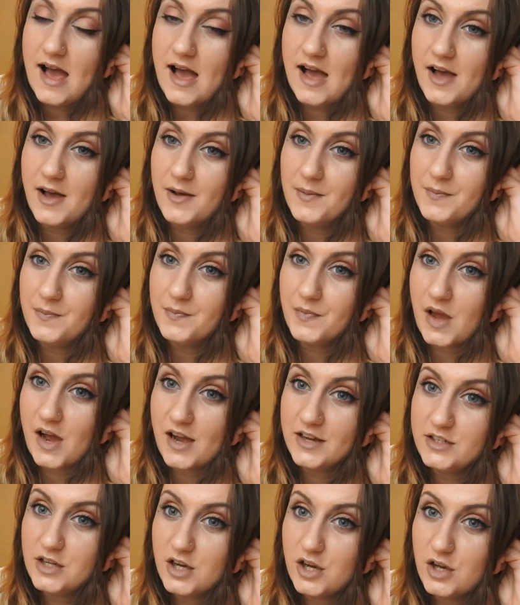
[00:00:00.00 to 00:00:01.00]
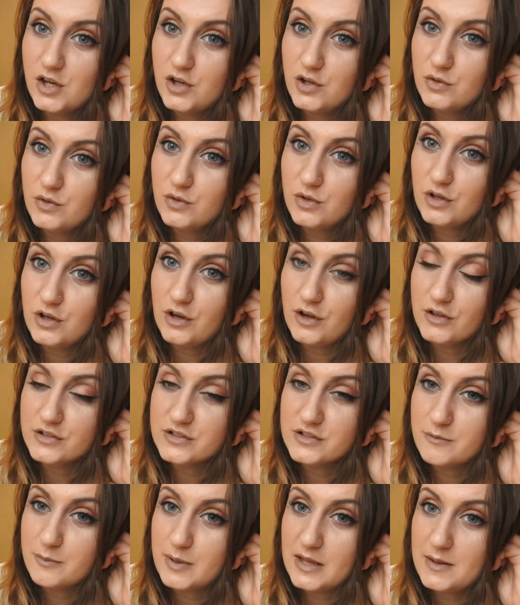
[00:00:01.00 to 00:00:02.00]
I know
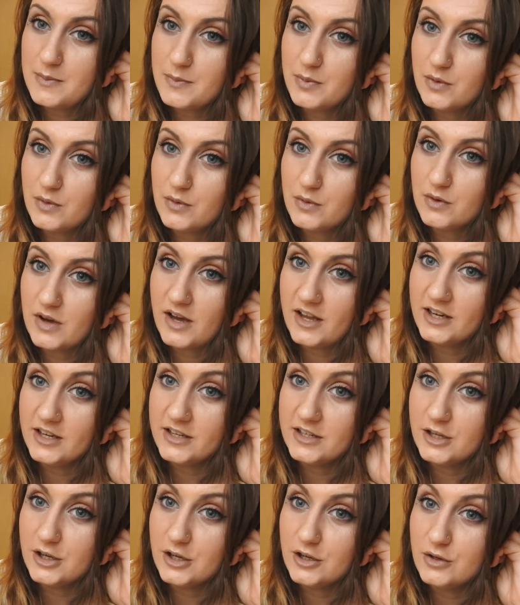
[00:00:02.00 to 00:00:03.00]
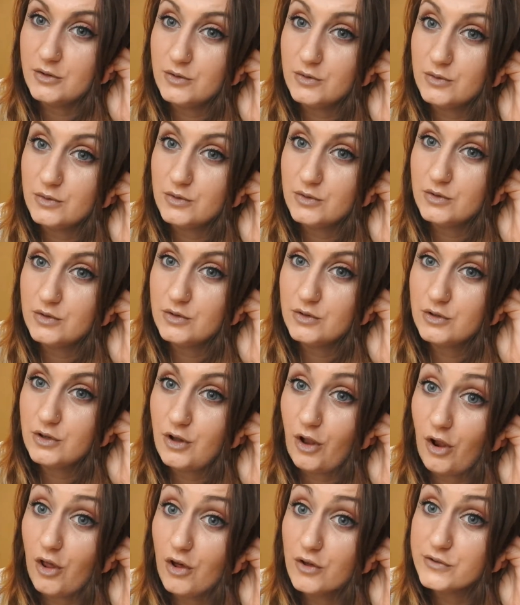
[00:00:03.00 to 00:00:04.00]
lots of people, and I know
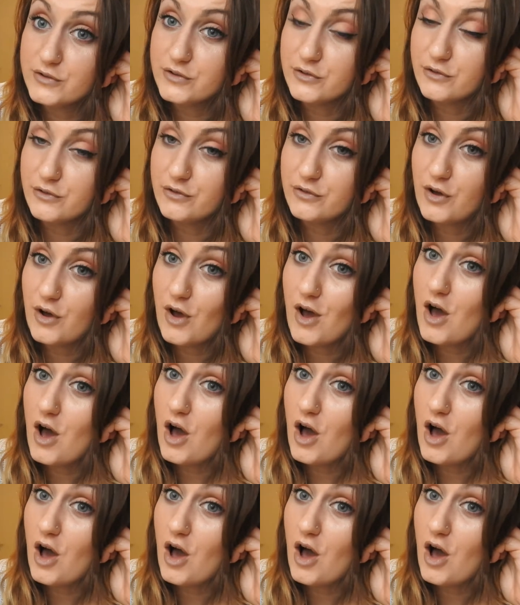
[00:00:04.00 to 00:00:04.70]
lots of